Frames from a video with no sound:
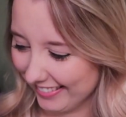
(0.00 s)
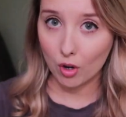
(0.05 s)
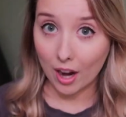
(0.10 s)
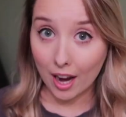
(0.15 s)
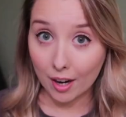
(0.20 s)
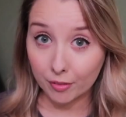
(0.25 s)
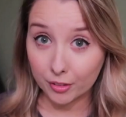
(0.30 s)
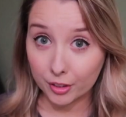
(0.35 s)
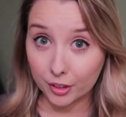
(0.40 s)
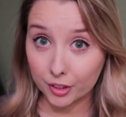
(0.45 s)

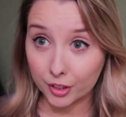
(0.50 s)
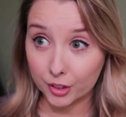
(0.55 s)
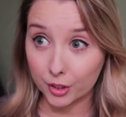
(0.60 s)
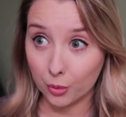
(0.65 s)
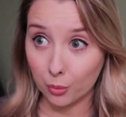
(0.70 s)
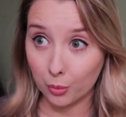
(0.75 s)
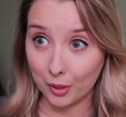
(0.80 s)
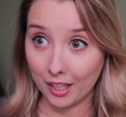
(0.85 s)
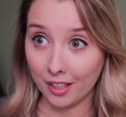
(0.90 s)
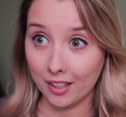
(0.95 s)

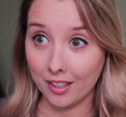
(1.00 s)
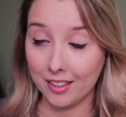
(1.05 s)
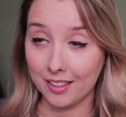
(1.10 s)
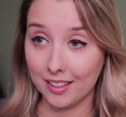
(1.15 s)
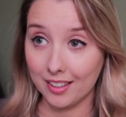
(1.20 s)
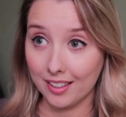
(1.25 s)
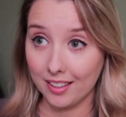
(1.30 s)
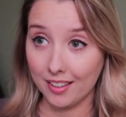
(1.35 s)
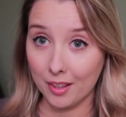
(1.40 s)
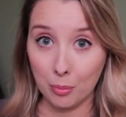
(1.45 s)
Travellers
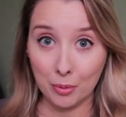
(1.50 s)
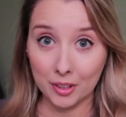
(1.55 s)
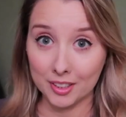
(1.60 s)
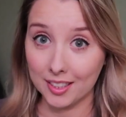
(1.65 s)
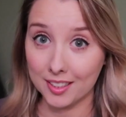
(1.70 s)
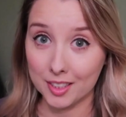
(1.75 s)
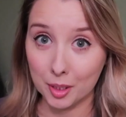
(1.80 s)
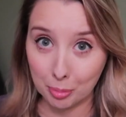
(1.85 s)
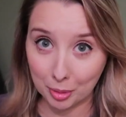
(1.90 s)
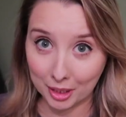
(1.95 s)
were, they were
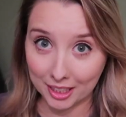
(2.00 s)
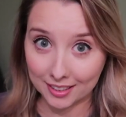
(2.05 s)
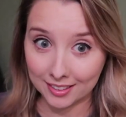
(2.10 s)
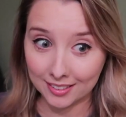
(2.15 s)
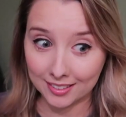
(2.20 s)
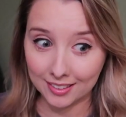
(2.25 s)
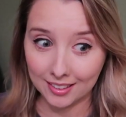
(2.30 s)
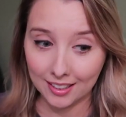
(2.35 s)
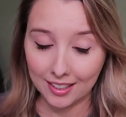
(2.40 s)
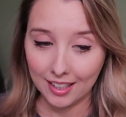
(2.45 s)

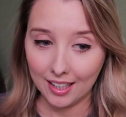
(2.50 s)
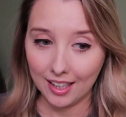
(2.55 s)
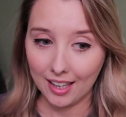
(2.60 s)
disappearing